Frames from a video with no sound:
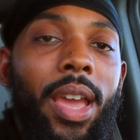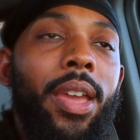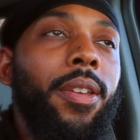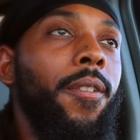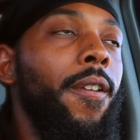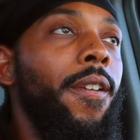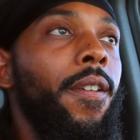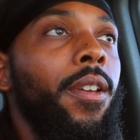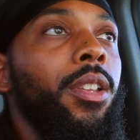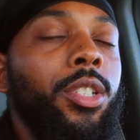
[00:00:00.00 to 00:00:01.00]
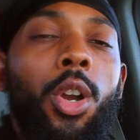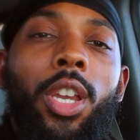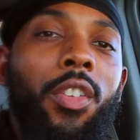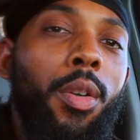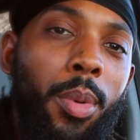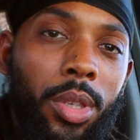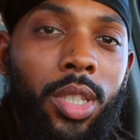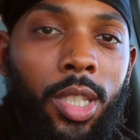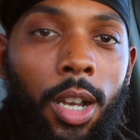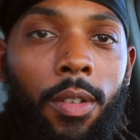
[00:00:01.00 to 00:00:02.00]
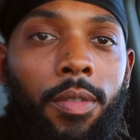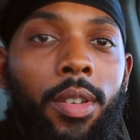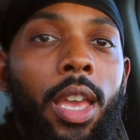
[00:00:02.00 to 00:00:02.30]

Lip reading: hey, don't give up on yourself.